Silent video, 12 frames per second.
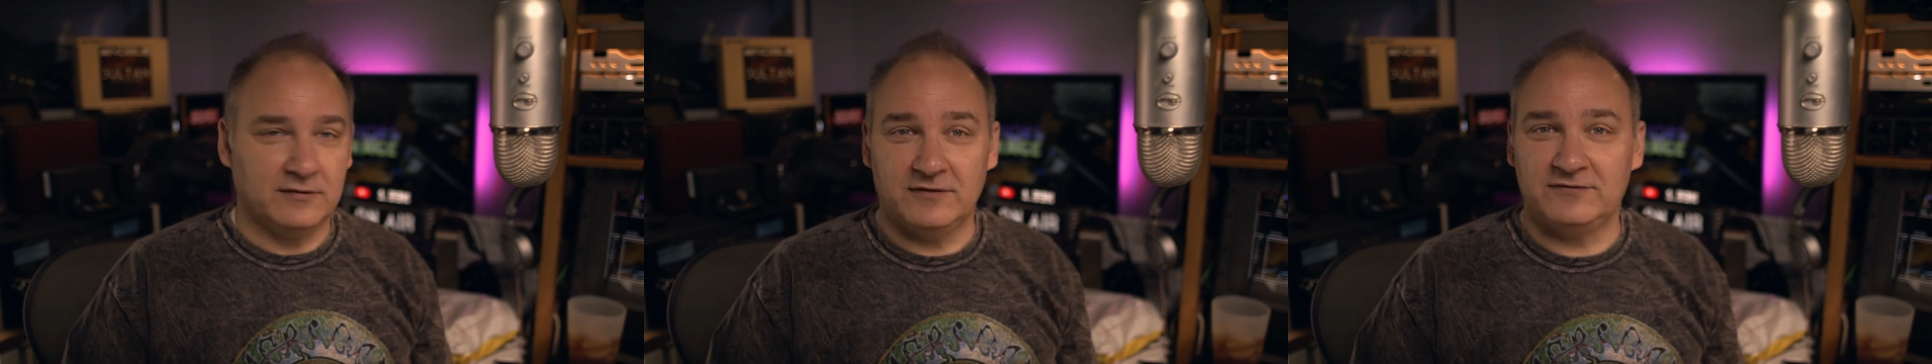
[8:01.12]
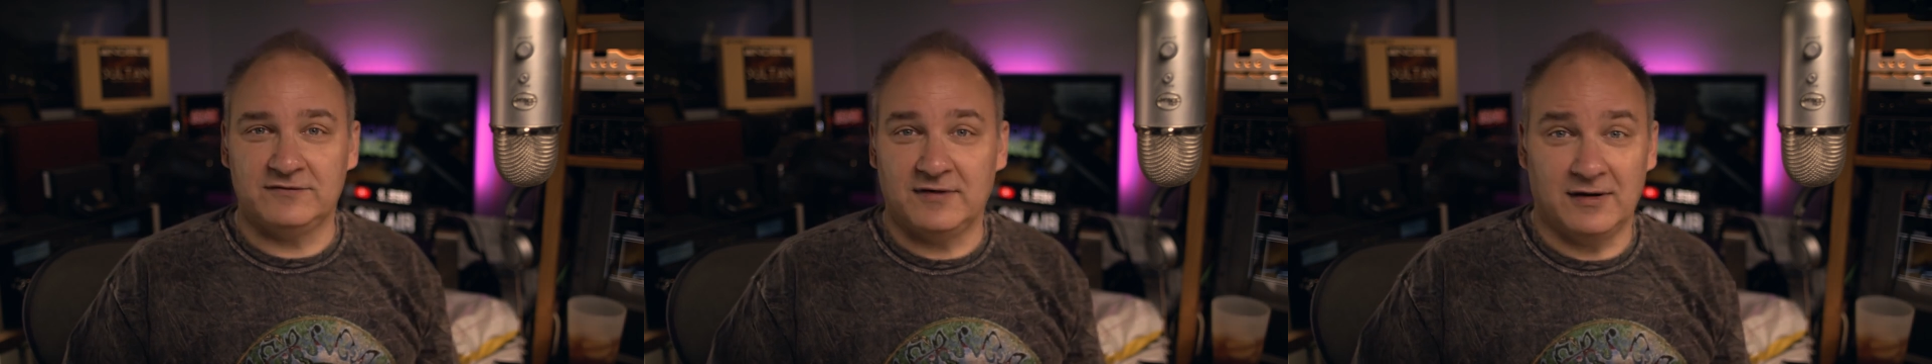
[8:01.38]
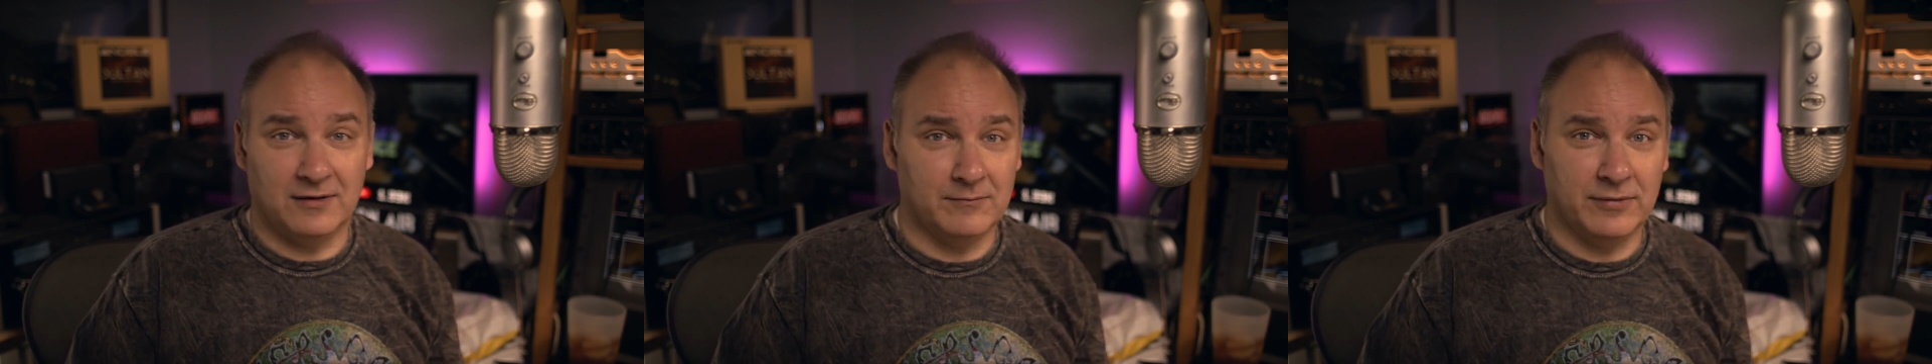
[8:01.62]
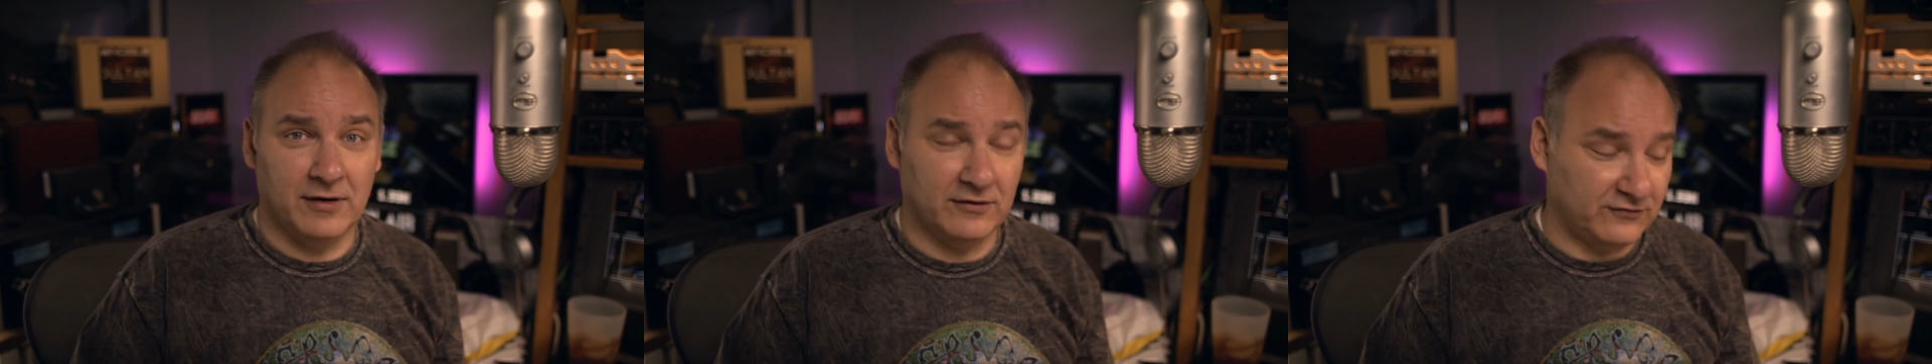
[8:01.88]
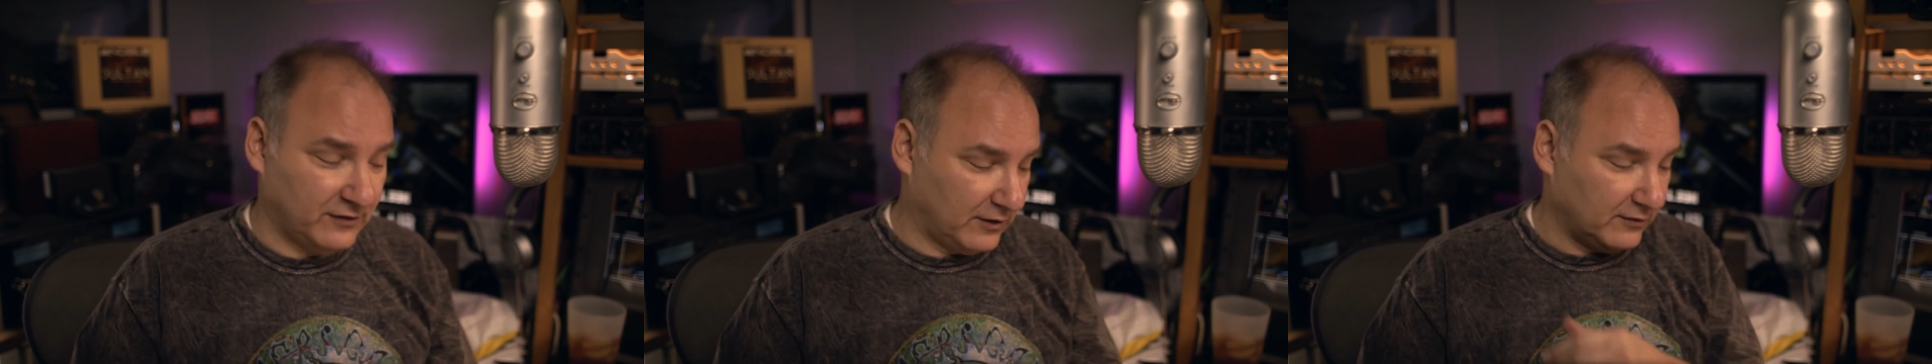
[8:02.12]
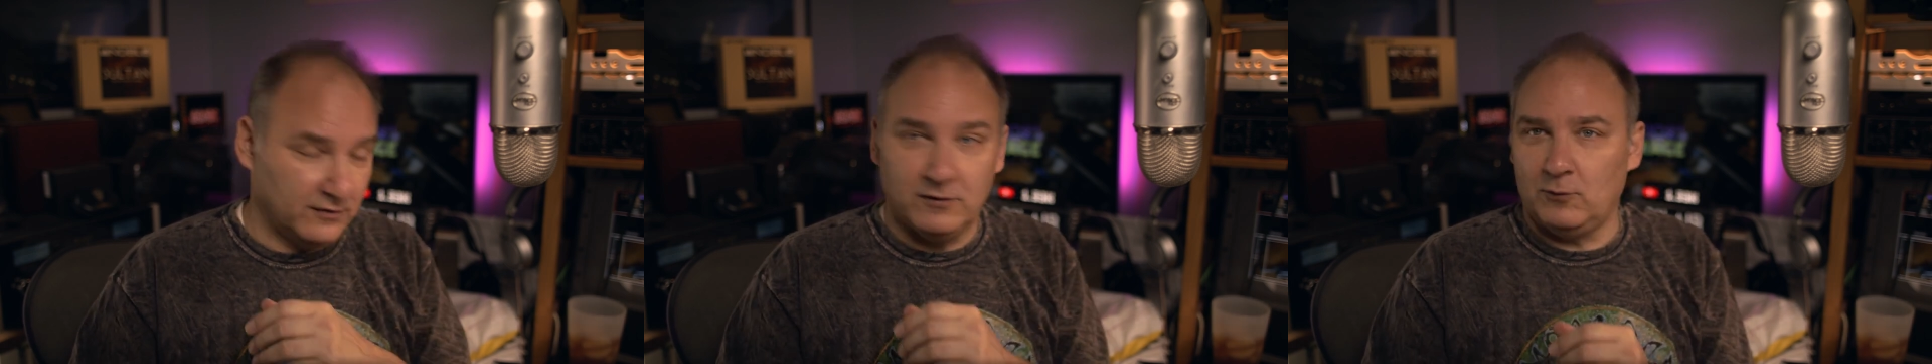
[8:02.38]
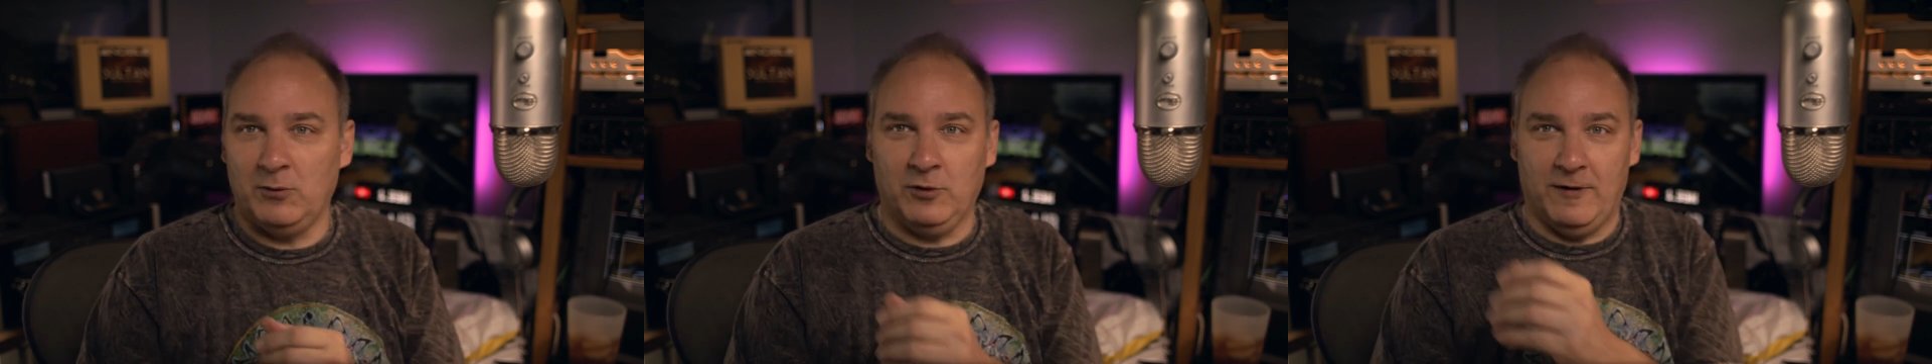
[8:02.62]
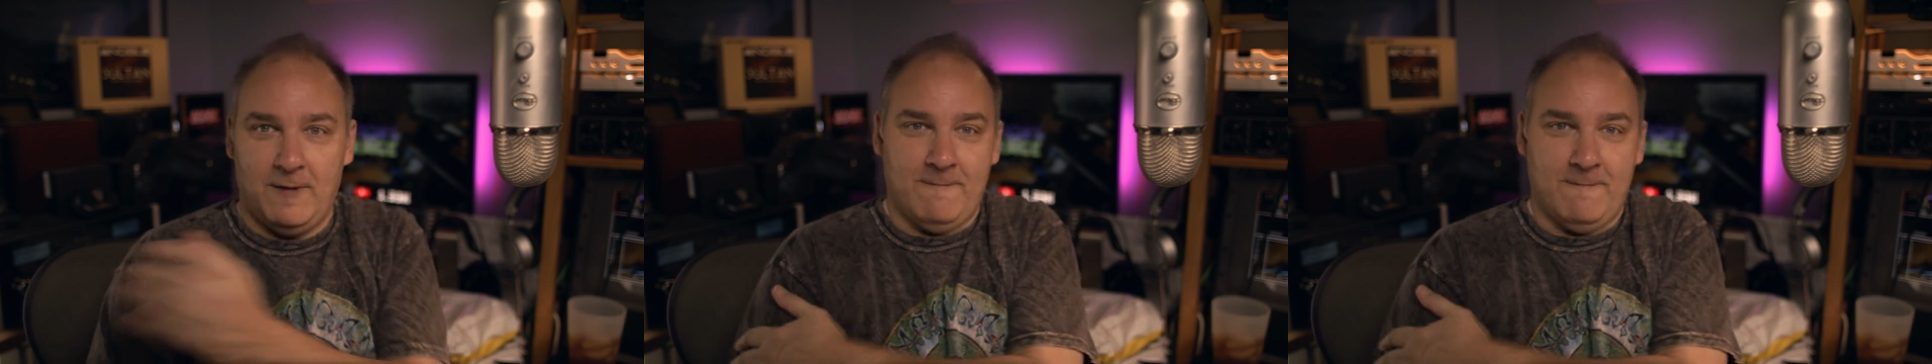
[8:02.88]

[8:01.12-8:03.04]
This is getting embarrassing. One more.